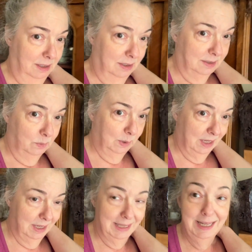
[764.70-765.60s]
So we
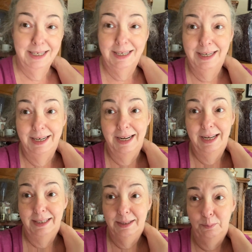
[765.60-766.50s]
can get that done, and
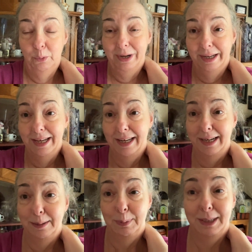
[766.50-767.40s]
at some point I can get
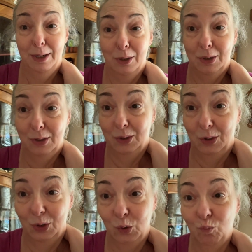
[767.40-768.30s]
it upstairs.
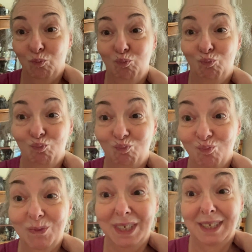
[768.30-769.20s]

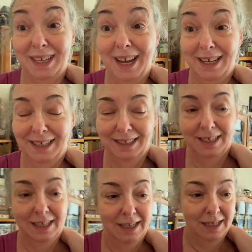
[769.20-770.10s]
Cause yeah.
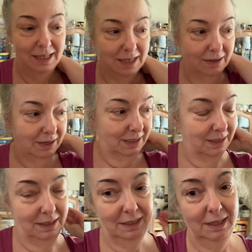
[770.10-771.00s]
All right,
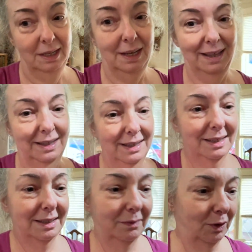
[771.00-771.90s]
I think
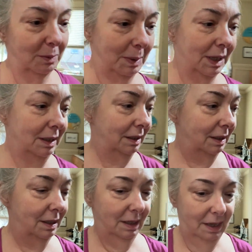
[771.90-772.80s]
that's it for the minute.
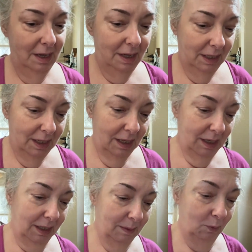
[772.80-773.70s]

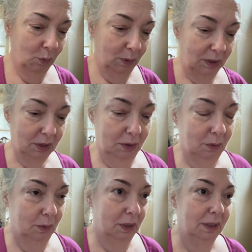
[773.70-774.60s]
I am going
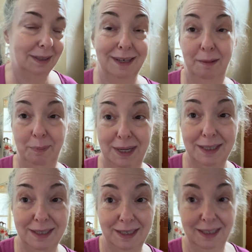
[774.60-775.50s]
to stop
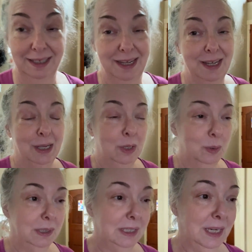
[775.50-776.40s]
pacing, go
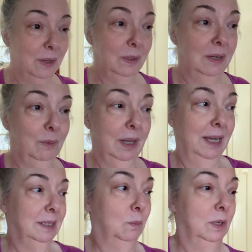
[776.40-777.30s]
sit down and
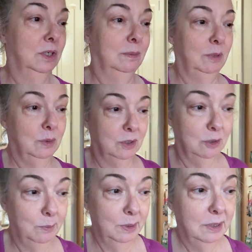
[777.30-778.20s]
relax and watch some YouTube.